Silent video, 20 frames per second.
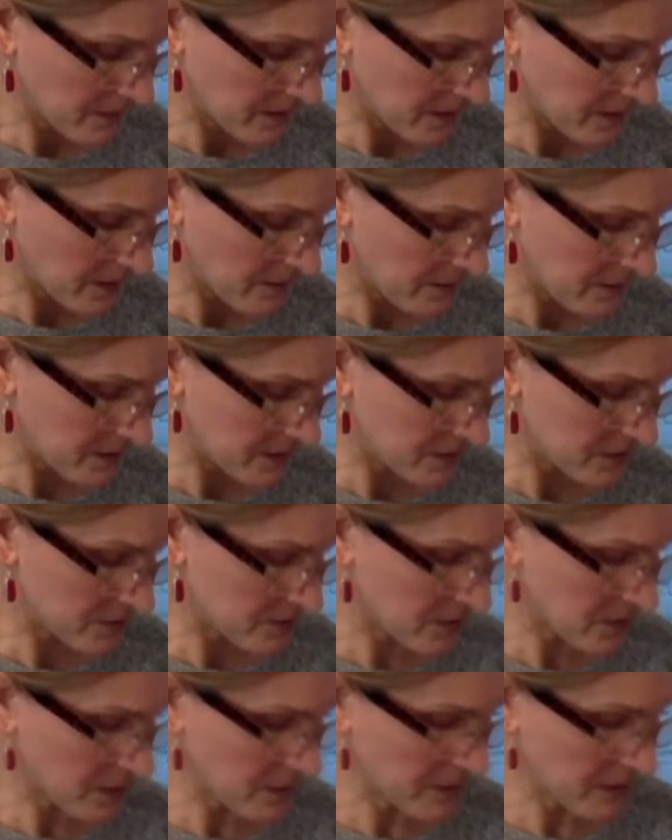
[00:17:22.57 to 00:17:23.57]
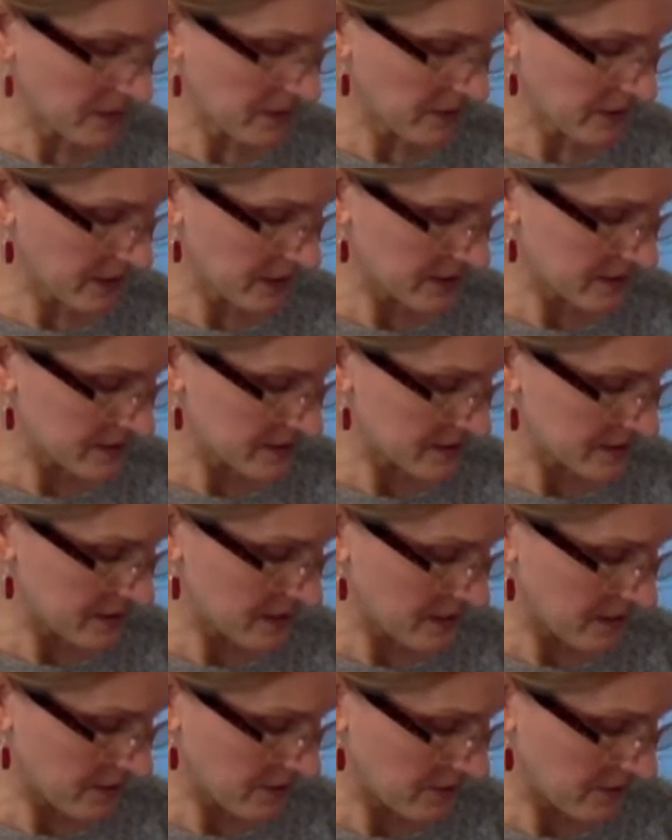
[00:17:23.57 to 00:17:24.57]
I'm going to draw my lines
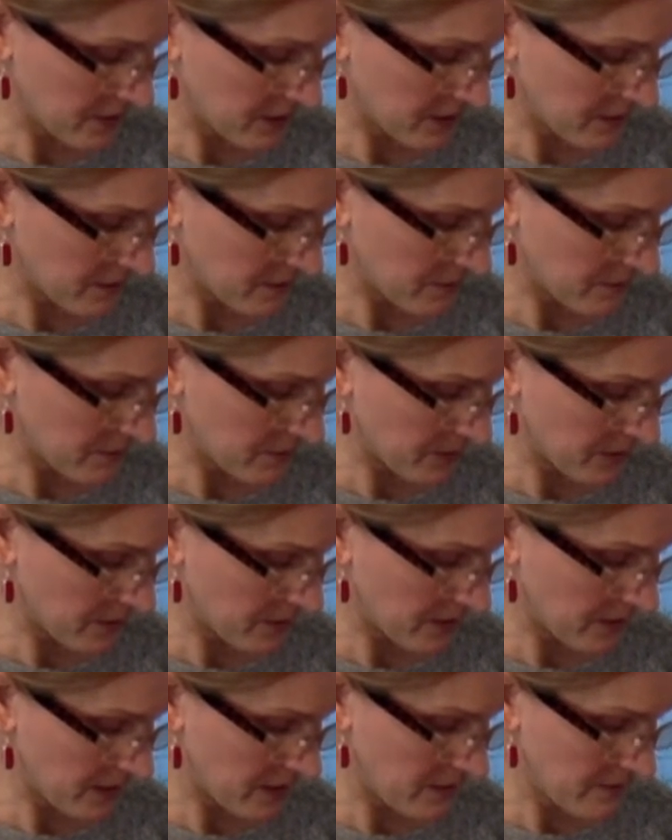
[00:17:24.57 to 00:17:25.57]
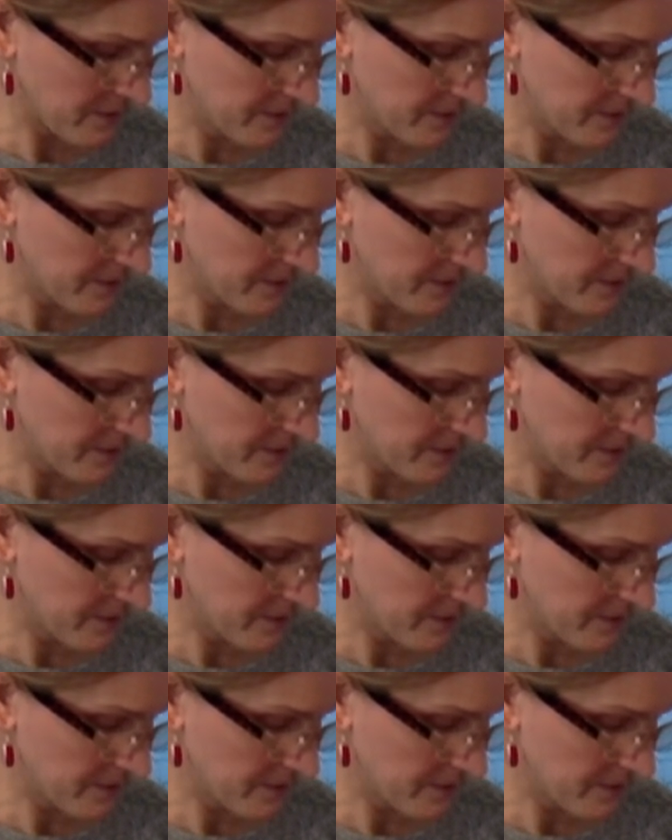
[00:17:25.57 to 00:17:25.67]
down like an umbrella.